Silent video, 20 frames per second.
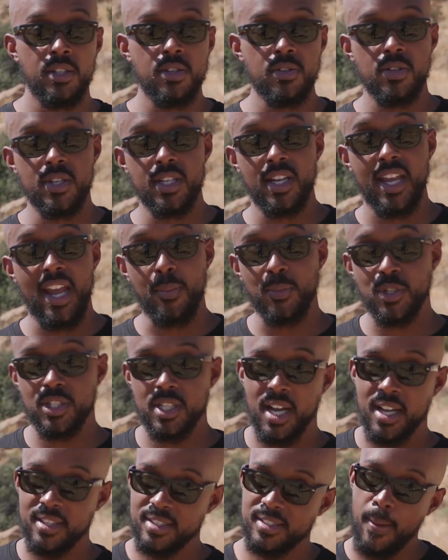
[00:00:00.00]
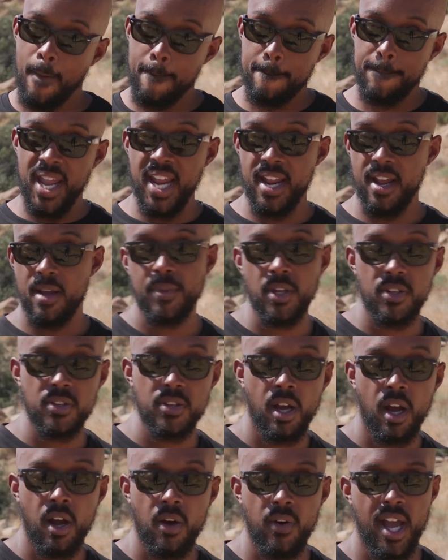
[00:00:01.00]
and you're doing camera shots, bam, there
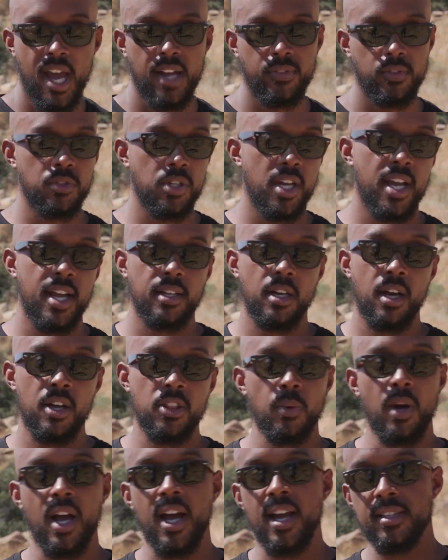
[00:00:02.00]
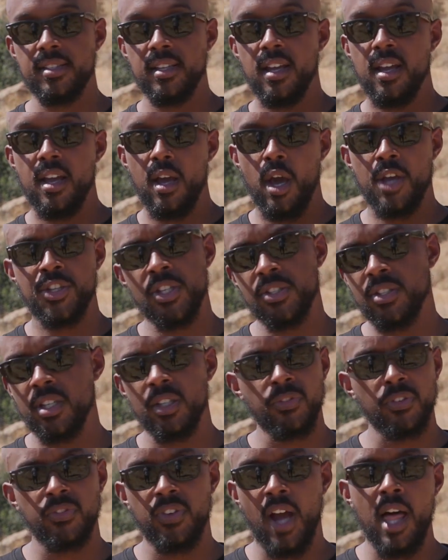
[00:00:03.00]
you go, after track. Otherwise, it's just
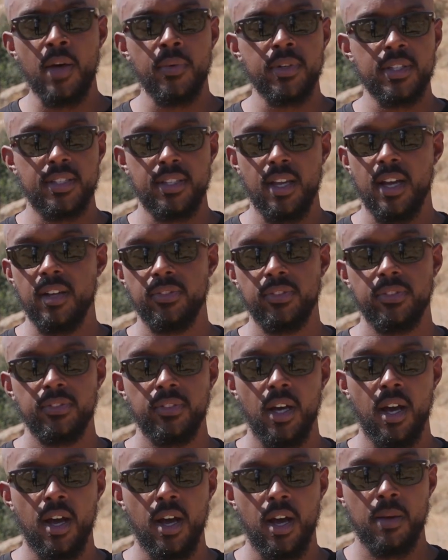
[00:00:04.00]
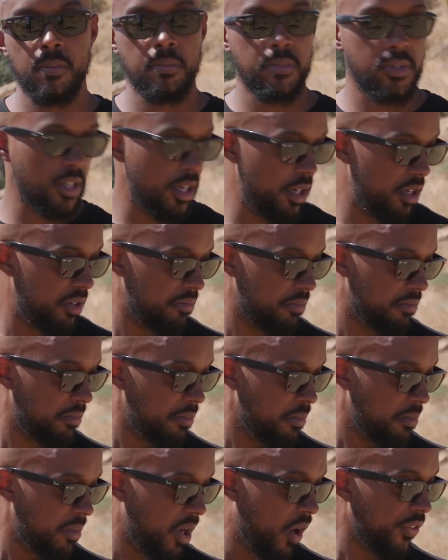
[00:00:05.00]
good for following stuff. Um, so.
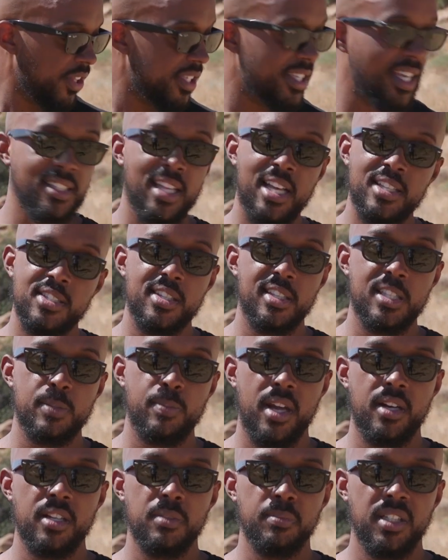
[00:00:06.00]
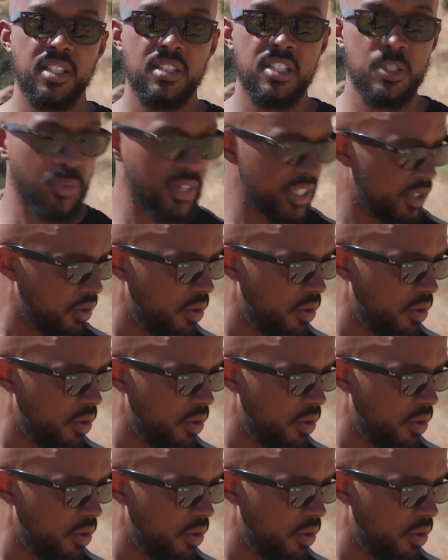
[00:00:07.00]
Hopefully technology gets better, but it's pretty